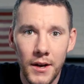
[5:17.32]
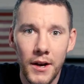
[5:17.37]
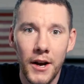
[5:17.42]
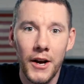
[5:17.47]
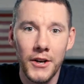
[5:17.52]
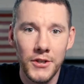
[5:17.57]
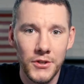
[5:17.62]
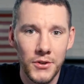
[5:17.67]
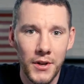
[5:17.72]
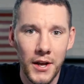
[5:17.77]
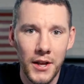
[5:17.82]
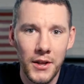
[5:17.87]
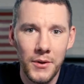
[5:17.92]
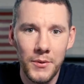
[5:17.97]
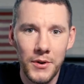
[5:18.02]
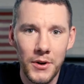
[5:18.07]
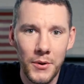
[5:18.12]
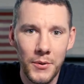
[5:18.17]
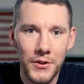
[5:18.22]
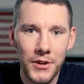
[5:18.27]
All right, so now that we
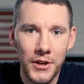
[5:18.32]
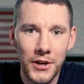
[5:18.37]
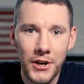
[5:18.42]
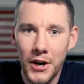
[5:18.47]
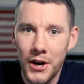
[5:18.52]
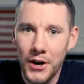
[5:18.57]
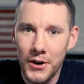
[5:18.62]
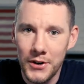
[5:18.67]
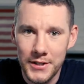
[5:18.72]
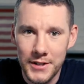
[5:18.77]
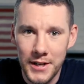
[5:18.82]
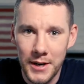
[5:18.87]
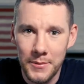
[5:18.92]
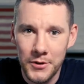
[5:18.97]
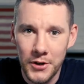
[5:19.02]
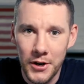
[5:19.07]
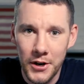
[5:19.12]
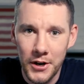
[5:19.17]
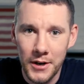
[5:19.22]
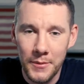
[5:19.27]
know what the car is that I'm
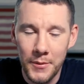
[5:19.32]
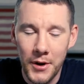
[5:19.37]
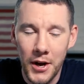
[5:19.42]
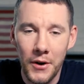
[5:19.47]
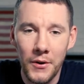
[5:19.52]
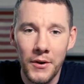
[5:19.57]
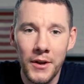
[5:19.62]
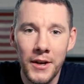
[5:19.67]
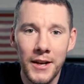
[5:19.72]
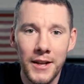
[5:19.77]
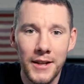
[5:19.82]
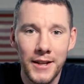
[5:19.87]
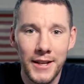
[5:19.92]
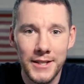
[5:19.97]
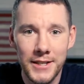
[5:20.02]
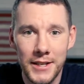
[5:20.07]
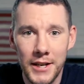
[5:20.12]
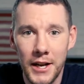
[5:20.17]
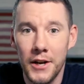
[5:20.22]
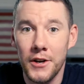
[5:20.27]
talking about, let's
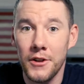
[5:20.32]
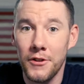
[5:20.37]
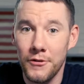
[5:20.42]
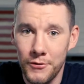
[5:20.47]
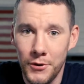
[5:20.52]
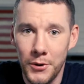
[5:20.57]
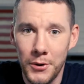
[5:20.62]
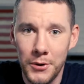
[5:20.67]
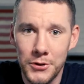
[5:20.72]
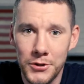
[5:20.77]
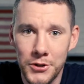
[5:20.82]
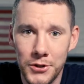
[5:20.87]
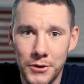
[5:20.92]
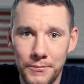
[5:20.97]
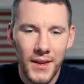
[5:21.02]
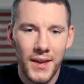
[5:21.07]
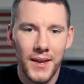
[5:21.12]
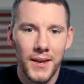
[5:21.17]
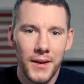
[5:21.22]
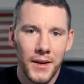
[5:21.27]
get on to the photo shoot.
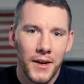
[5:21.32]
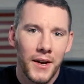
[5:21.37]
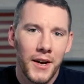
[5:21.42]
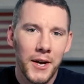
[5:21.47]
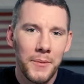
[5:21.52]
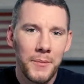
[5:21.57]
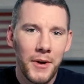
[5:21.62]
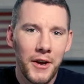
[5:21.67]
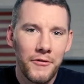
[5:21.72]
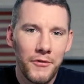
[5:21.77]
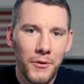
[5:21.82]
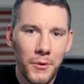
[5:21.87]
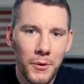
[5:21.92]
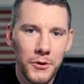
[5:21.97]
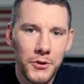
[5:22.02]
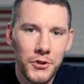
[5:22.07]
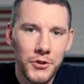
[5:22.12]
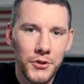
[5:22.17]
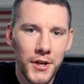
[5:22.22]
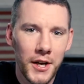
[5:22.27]
On my photo
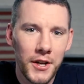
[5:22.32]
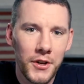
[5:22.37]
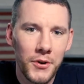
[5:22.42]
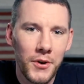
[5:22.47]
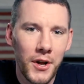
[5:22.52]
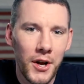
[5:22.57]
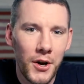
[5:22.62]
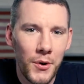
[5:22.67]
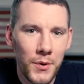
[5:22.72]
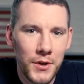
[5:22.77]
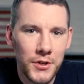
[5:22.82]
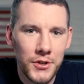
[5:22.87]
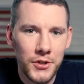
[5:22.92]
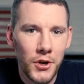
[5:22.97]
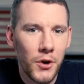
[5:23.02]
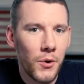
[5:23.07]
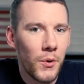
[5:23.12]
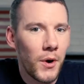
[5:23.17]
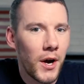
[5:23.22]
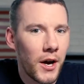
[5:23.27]
shoots, I don't always
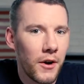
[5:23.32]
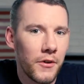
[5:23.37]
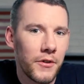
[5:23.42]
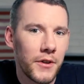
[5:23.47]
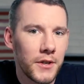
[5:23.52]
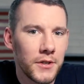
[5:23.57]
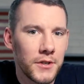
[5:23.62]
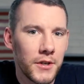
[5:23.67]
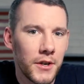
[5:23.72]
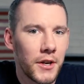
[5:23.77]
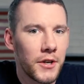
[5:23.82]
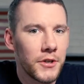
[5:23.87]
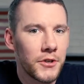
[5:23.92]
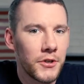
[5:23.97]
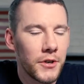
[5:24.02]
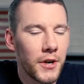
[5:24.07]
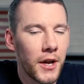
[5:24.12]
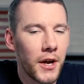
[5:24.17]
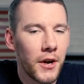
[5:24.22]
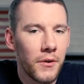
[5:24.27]
know how things are going to
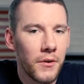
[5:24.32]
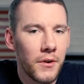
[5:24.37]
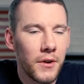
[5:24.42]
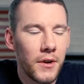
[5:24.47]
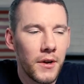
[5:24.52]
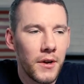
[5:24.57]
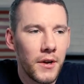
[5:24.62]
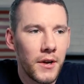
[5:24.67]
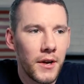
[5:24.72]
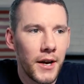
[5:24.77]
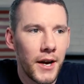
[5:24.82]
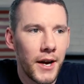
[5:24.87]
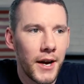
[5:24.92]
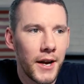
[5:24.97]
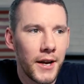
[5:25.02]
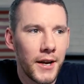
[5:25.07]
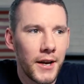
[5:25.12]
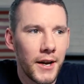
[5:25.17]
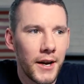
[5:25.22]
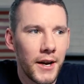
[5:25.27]
turn out.
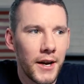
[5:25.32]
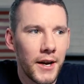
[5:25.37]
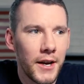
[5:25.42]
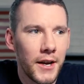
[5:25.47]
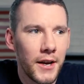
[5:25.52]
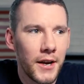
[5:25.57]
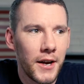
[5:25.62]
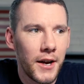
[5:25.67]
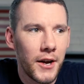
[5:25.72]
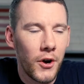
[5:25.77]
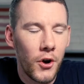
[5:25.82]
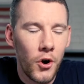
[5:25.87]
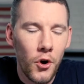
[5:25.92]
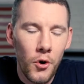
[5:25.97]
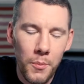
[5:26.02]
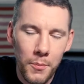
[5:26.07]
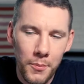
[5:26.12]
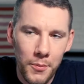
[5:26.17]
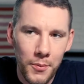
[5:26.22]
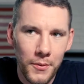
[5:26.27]
I
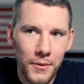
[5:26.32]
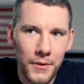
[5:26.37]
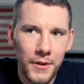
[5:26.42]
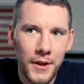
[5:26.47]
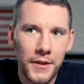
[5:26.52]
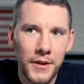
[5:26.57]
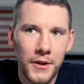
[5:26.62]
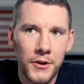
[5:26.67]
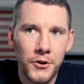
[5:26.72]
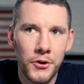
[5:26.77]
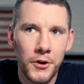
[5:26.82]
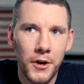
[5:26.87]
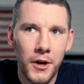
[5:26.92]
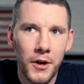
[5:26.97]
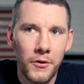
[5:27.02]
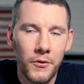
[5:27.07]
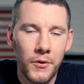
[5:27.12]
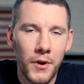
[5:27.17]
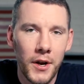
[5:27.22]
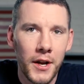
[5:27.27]
hope that they turn
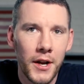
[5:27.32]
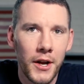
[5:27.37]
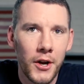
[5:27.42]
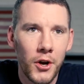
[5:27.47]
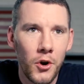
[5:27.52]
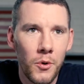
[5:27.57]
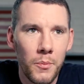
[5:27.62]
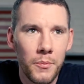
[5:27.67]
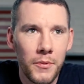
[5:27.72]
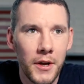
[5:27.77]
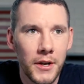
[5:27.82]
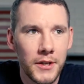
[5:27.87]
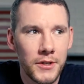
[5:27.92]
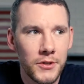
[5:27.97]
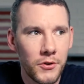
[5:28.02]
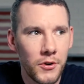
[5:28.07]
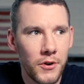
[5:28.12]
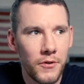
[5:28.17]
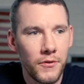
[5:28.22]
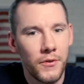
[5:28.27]
out great. I hope that
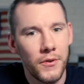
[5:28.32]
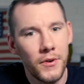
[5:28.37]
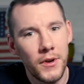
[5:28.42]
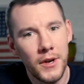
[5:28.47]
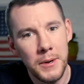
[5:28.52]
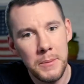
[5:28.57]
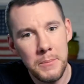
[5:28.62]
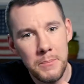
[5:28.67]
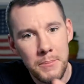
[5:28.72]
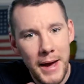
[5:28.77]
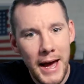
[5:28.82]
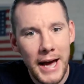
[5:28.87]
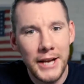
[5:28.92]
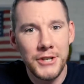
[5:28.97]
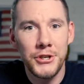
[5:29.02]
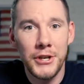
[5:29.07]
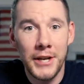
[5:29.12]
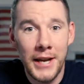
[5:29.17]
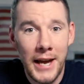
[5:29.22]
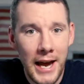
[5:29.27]
sort of
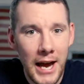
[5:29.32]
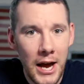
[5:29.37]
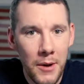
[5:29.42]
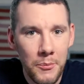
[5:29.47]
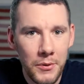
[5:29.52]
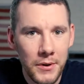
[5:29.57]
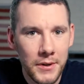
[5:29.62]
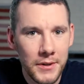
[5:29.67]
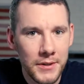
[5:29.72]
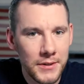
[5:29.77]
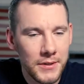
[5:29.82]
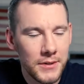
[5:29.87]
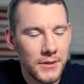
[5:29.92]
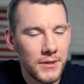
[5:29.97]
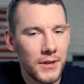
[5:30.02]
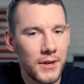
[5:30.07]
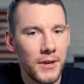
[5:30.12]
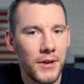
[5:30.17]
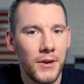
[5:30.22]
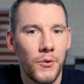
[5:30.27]
magic happens
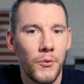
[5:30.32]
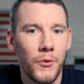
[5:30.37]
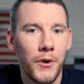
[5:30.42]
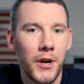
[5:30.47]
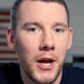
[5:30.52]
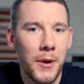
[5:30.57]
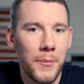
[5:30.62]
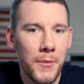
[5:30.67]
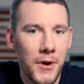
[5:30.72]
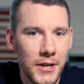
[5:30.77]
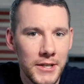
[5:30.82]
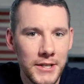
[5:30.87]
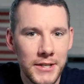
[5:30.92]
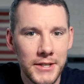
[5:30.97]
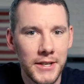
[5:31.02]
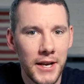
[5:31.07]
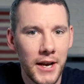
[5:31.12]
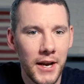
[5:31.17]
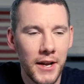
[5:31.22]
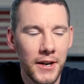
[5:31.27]
when I'm on
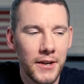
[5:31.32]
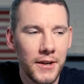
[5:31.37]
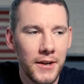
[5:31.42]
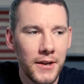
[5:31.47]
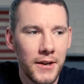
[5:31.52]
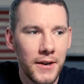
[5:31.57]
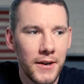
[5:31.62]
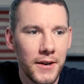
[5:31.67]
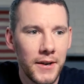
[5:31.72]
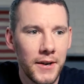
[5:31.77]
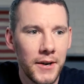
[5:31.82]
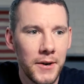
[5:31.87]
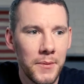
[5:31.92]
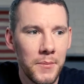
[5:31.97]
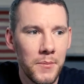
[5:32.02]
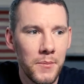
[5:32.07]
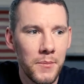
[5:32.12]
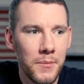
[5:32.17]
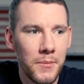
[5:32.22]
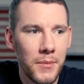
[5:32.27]
set.
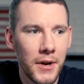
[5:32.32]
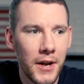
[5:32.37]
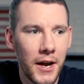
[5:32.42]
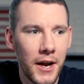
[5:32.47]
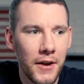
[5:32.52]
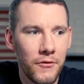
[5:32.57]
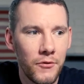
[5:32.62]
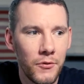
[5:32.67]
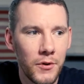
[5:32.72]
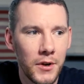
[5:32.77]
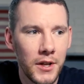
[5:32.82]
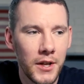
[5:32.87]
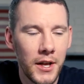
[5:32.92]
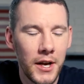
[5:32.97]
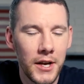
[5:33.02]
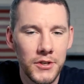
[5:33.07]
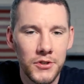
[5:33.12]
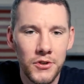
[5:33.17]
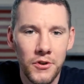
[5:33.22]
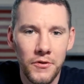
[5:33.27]
But I've
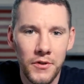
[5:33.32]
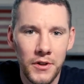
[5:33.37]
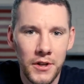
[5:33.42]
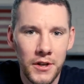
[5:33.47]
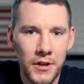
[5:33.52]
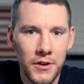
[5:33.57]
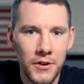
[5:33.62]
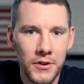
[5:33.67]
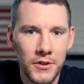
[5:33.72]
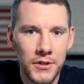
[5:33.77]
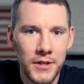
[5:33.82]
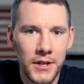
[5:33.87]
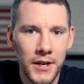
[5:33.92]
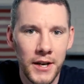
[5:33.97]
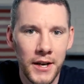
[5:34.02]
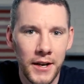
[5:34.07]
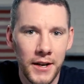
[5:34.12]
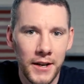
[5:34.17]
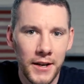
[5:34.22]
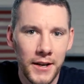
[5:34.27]
realized over the years
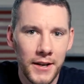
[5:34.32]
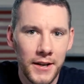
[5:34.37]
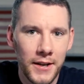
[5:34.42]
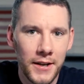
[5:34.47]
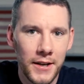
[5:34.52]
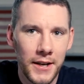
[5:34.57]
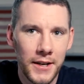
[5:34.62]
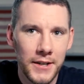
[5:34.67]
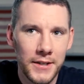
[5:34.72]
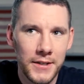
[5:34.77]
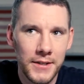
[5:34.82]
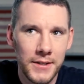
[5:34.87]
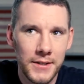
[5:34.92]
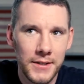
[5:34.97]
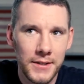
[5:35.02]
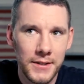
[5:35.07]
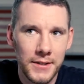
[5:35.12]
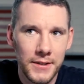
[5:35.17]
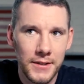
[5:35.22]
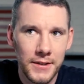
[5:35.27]
that
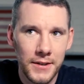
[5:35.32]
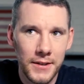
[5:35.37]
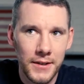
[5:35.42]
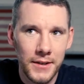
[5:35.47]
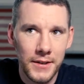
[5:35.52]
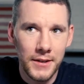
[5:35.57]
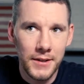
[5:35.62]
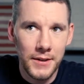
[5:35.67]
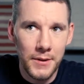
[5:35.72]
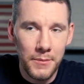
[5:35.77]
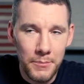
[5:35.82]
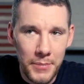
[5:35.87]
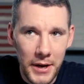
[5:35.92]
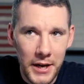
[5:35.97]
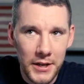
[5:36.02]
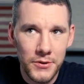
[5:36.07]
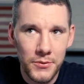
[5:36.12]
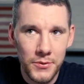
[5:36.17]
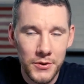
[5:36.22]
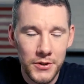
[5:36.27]
it's the
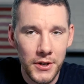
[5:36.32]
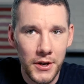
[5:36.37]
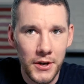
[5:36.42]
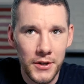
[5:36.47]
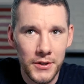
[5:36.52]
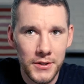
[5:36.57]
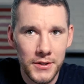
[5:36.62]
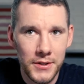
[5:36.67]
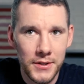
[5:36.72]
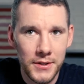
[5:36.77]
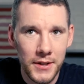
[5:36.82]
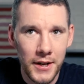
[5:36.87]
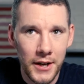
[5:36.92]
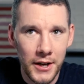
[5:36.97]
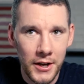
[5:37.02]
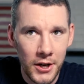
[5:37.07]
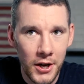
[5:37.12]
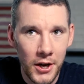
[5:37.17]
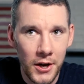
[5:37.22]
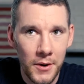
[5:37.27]
best results that
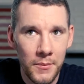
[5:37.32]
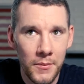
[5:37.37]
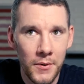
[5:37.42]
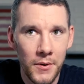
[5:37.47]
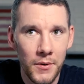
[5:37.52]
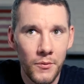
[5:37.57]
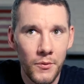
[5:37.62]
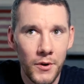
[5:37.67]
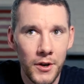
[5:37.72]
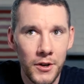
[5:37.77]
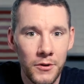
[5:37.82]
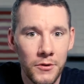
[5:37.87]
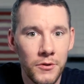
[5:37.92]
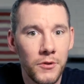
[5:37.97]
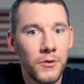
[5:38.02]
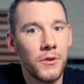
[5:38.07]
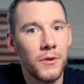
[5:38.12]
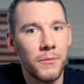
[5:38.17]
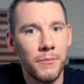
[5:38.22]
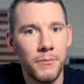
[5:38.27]
come when you
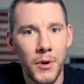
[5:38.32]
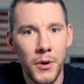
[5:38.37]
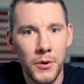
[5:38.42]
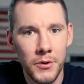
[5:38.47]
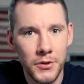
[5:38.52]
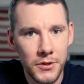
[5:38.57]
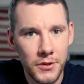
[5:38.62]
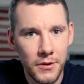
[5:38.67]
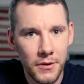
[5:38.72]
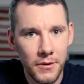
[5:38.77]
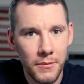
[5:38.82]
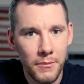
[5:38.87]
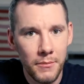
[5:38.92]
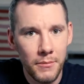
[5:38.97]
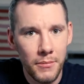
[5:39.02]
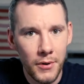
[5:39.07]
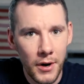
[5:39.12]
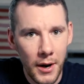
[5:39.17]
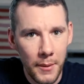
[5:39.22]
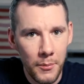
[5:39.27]
do the most
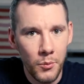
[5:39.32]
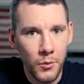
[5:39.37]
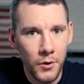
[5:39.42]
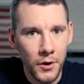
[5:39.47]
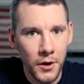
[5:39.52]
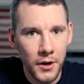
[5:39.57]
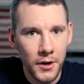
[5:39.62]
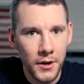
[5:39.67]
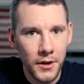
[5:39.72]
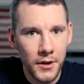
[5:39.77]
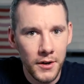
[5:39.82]
prep work